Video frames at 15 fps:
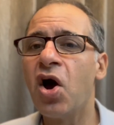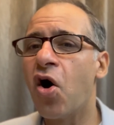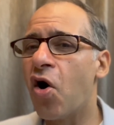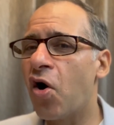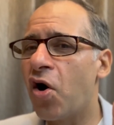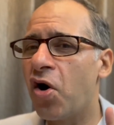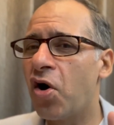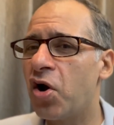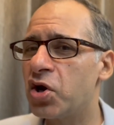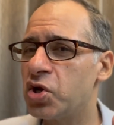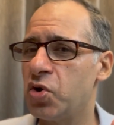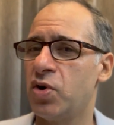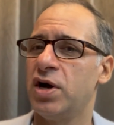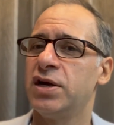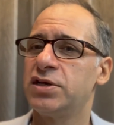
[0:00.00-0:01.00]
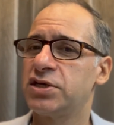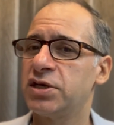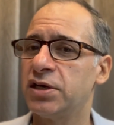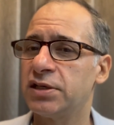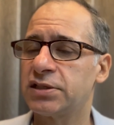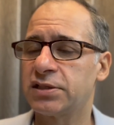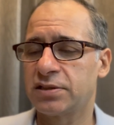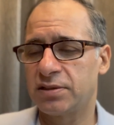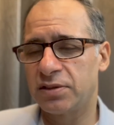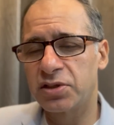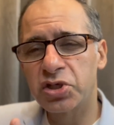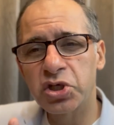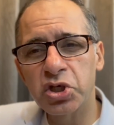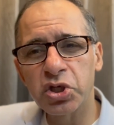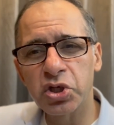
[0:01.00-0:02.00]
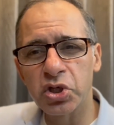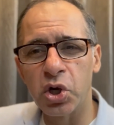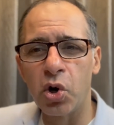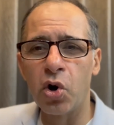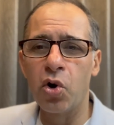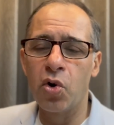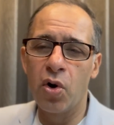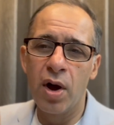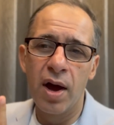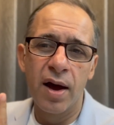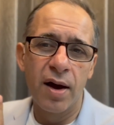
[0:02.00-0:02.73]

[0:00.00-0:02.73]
or you are just slow,